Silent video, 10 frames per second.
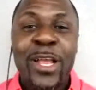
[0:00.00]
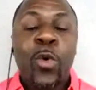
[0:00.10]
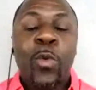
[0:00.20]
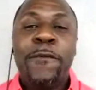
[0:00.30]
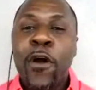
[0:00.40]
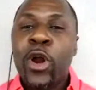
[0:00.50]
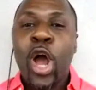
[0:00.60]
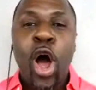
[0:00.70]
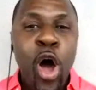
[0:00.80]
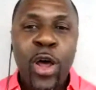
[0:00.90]
We've heard it
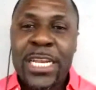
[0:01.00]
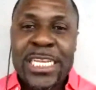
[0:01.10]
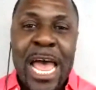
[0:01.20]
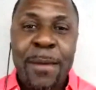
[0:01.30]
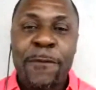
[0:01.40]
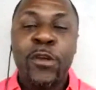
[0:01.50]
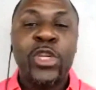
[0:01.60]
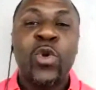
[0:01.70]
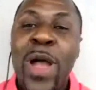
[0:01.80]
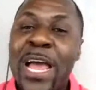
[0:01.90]
all the time. If you
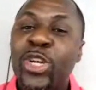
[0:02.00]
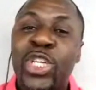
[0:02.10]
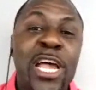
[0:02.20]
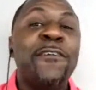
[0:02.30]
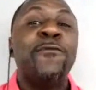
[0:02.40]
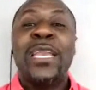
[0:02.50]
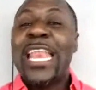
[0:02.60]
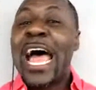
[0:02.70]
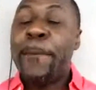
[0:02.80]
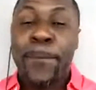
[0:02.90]
surround yourself with
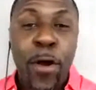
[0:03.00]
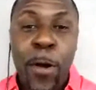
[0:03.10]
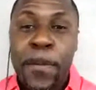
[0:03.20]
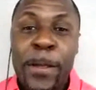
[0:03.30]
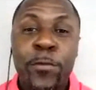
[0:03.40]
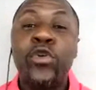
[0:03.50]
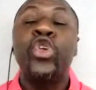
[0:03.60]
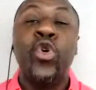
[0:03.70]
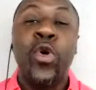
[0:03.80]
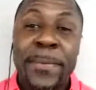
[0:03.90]
9 broke people,
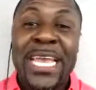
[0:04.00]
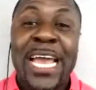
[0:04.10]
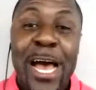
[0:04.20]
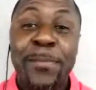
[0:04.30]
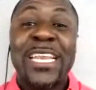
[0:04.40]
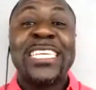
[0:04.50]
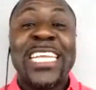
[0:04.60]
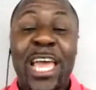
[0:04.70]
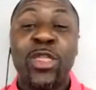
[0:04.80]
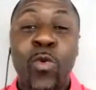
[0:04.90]
you will become the
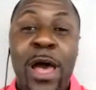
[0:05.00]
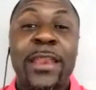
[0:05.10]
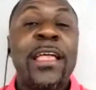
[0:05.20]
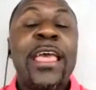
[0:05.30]
10th one.